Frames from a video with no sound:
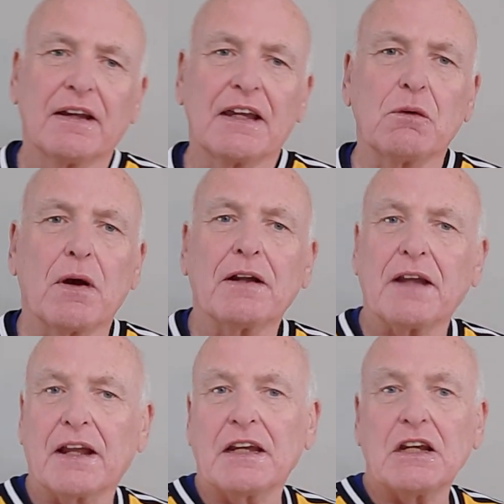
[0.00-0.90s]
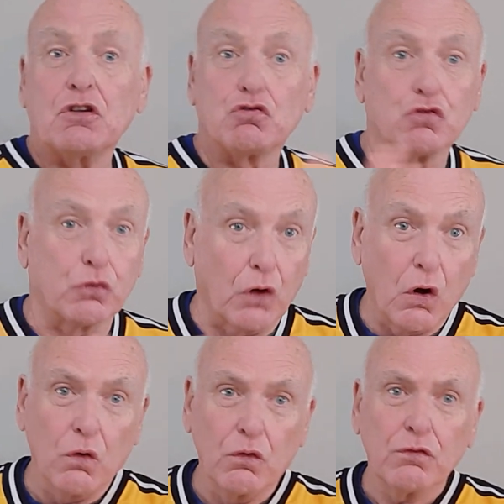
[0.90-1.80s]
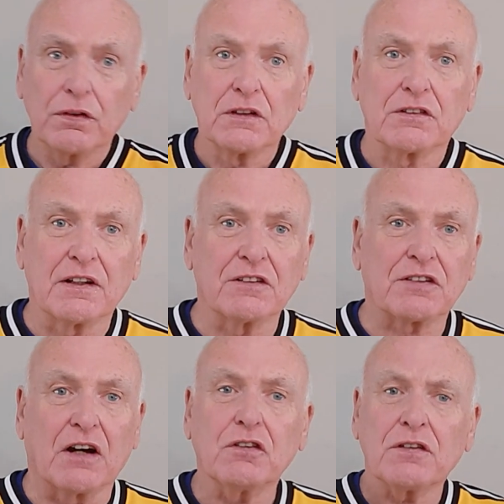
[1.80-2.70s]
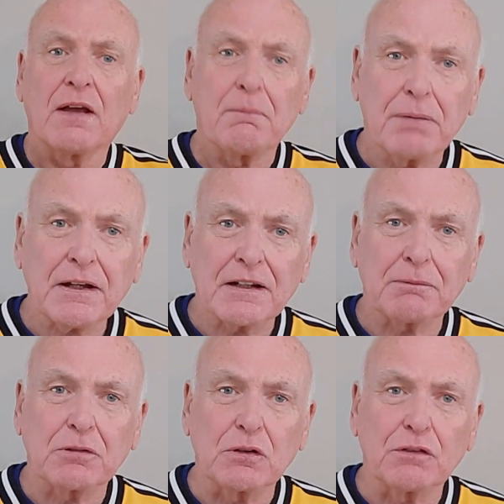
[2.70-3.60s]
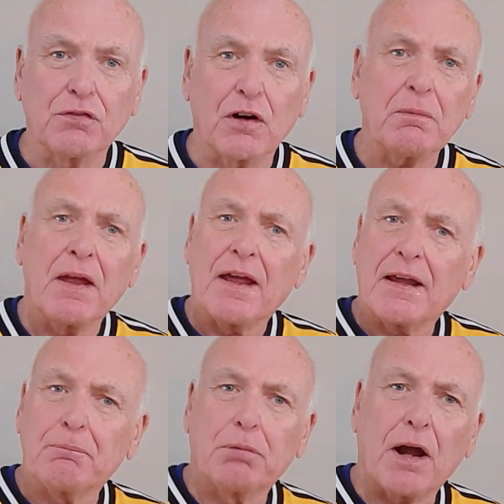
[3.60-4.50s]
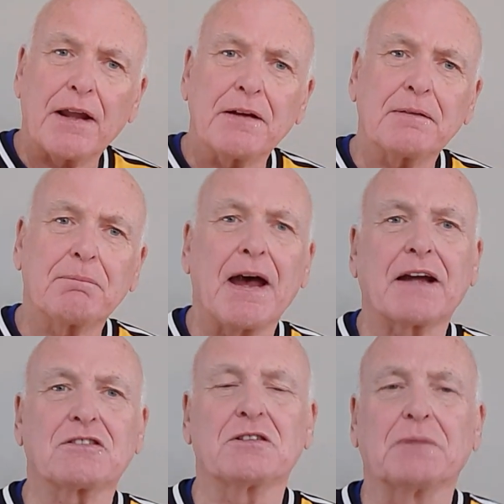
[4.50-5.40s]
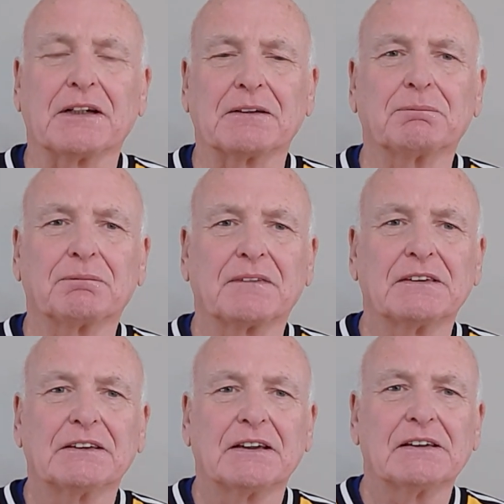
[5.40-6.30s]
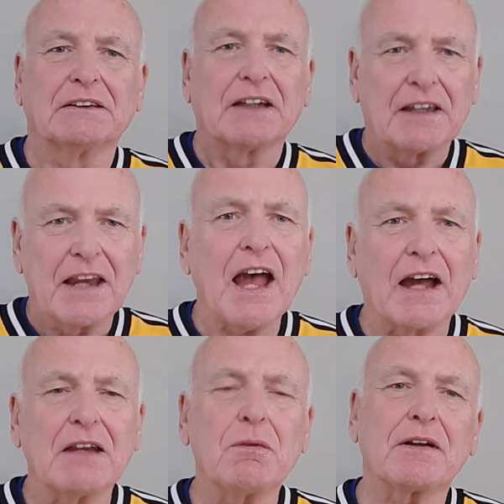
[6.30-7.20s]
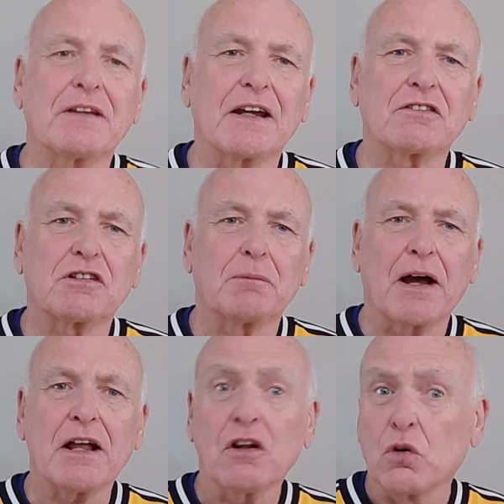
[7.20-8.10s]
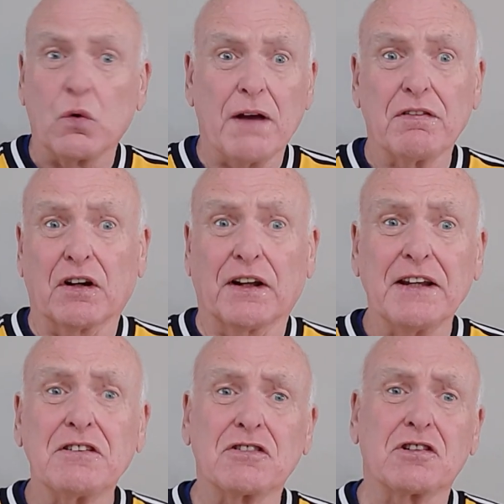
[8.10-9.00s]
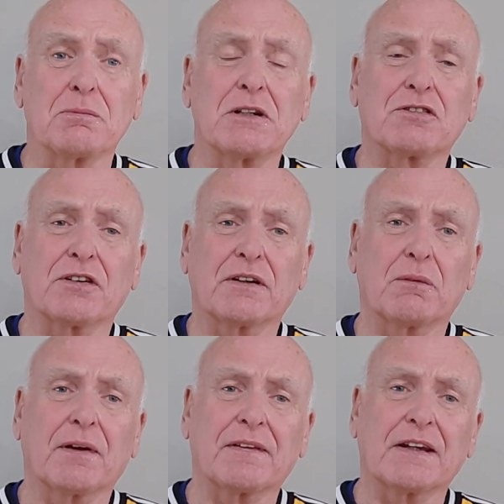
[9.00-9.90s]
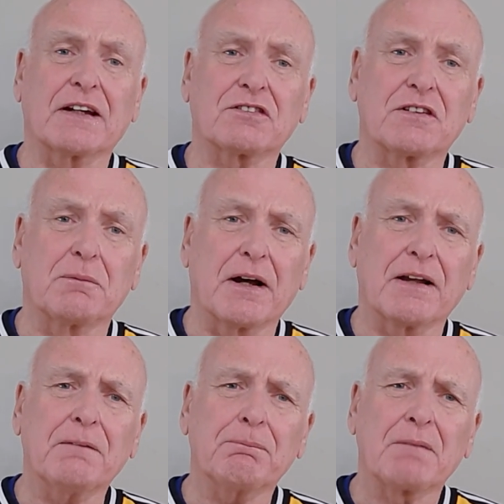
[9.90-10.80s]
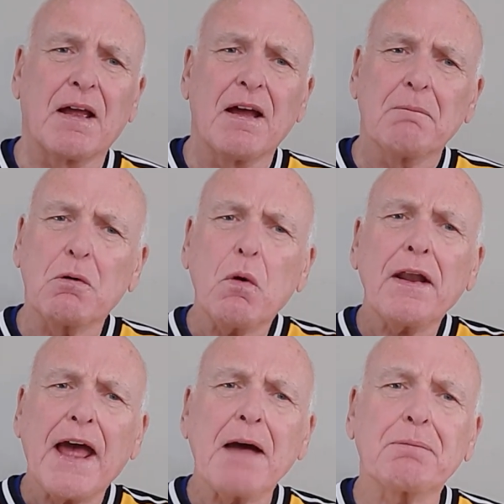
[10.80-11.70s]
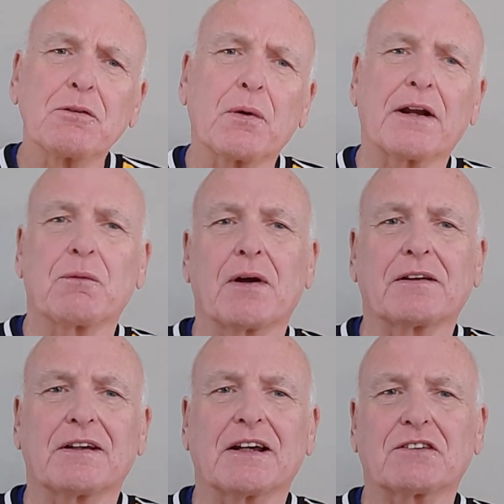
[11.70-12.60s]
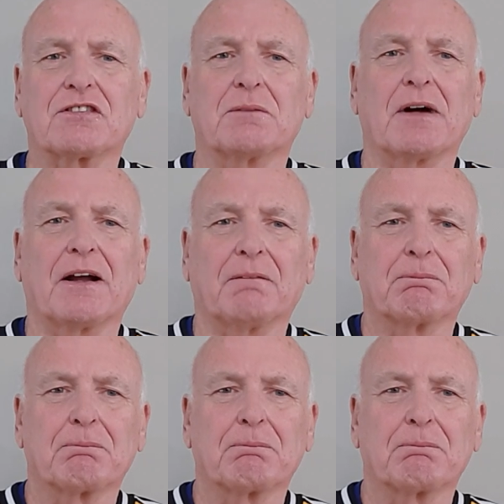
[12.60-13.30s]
He went and he drove to his house, picked up the uniform, and brought it back to me. Yeah, he went the extra mile. Whoever lent it to me certainly went the extra mile. But what happened when I went the extra mile?